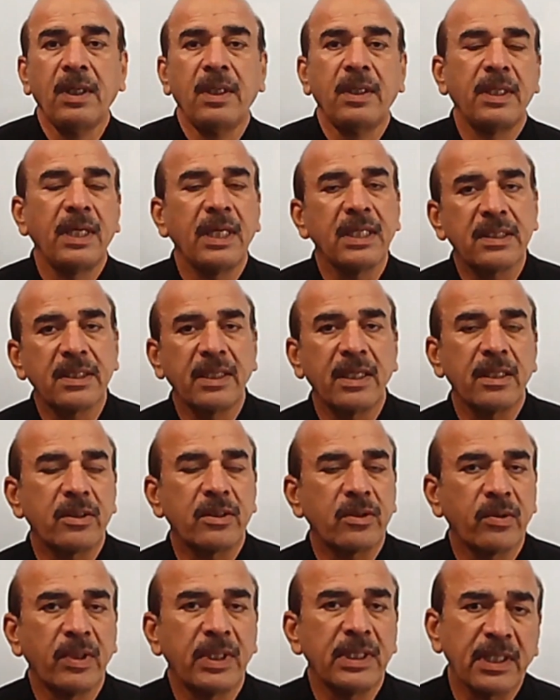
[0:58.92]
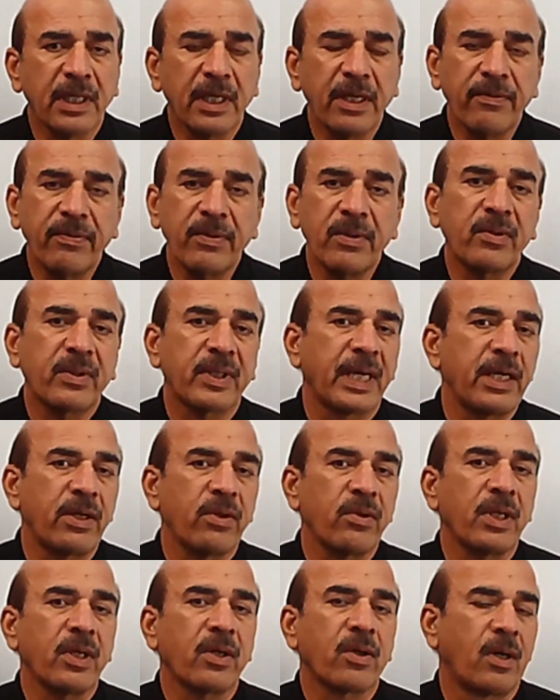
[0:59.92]
Yes, dear students, if you try
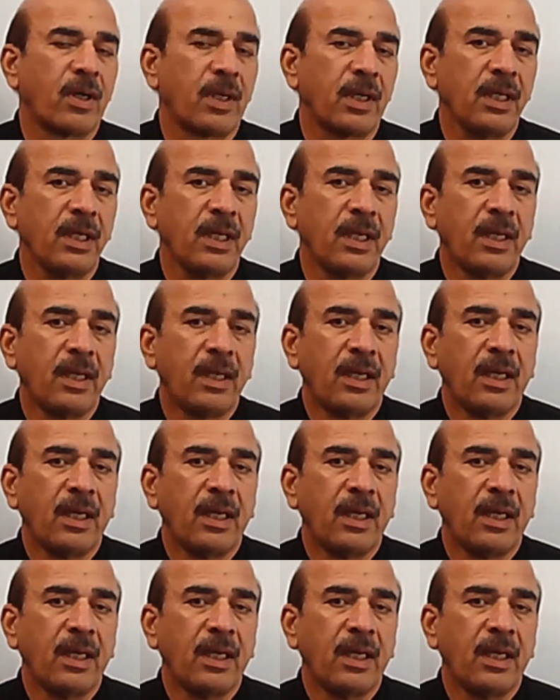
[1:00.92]
to recall,